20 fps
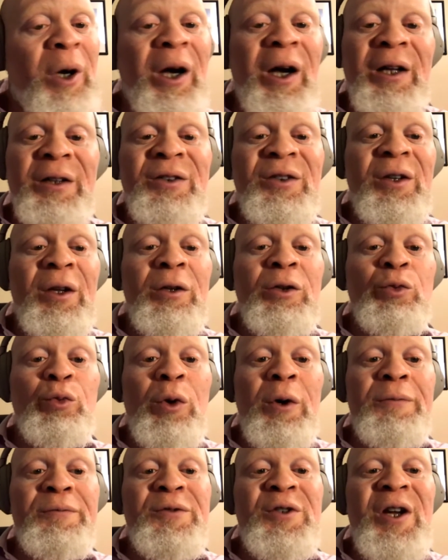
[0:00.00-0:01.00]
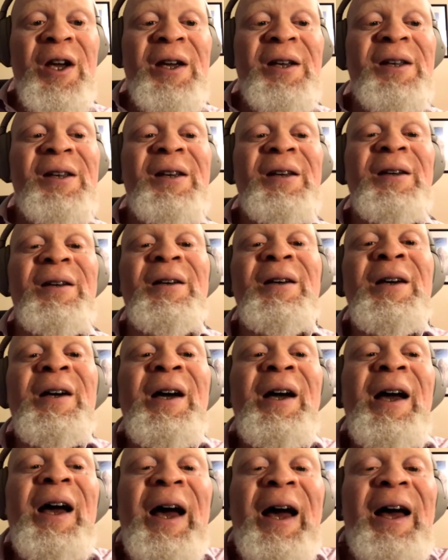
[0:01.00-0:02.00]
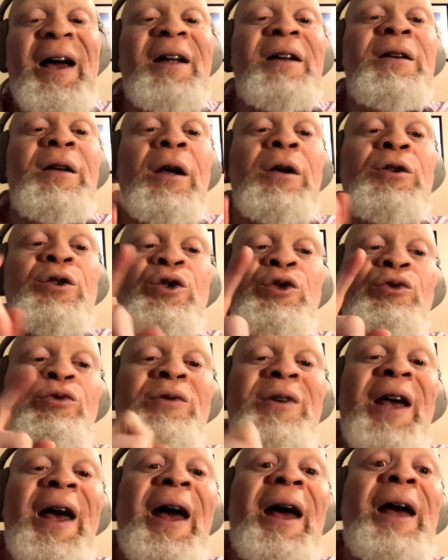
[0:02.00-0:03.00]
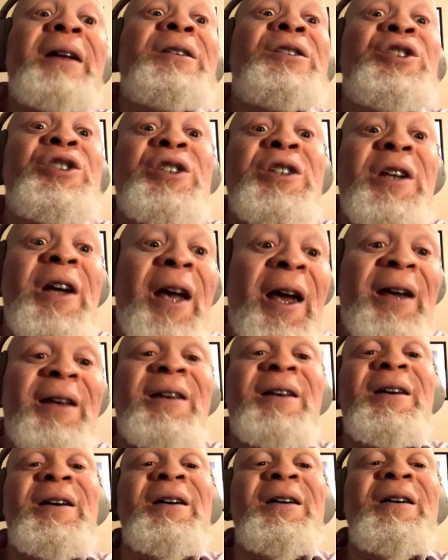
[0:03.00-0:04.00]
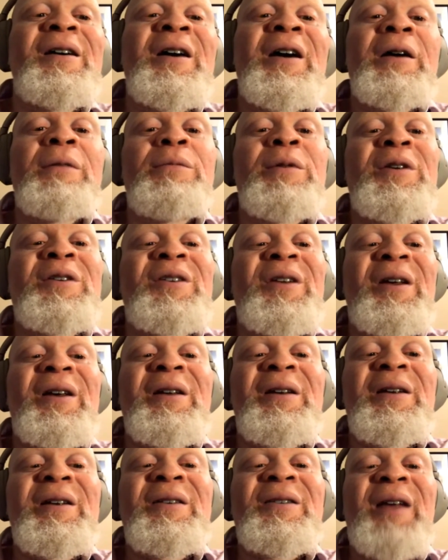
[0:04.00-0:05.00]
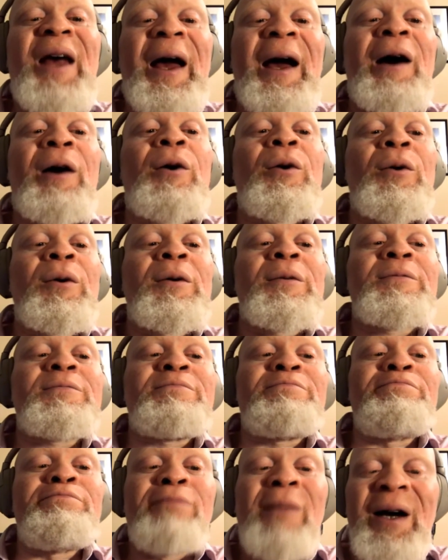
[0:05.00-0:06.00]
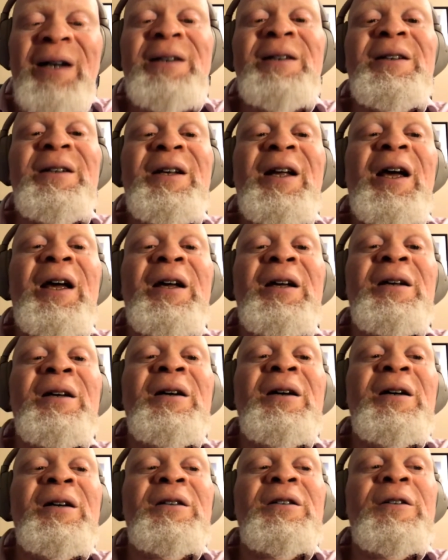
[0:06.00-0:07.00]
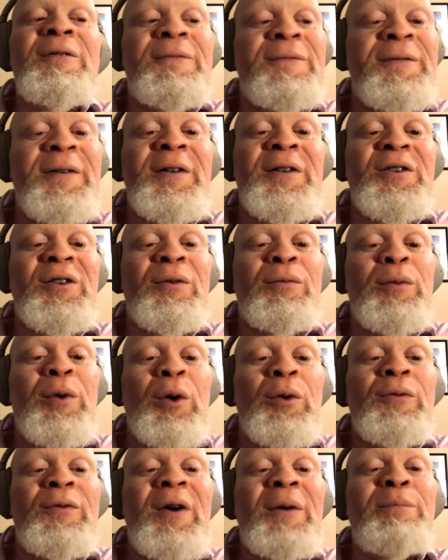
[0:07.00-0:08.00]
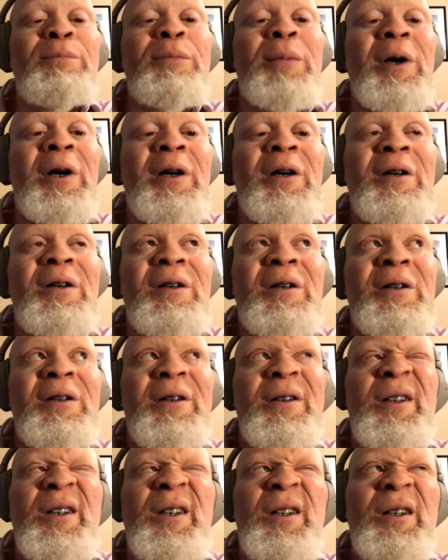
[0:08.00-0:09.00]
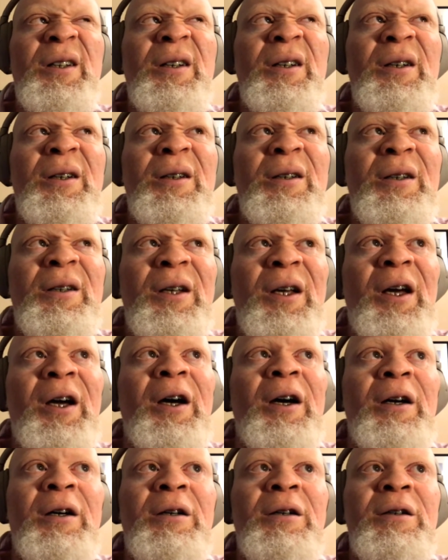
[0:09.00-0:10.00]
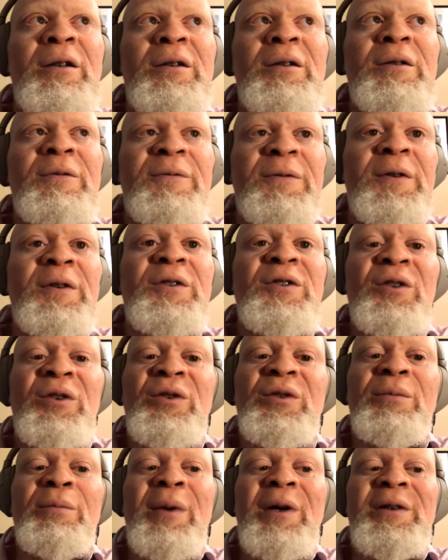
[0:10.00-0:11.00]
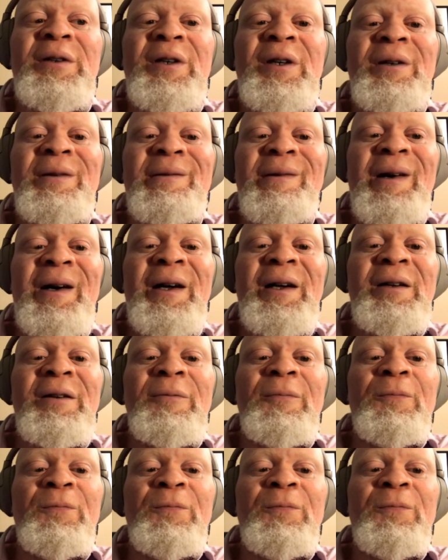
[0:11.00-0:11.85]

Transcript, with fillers: I'd say it's worth checking. And you can check it because it is out Monday, the 1st of November. Yeah, the 1st is a Monday, right?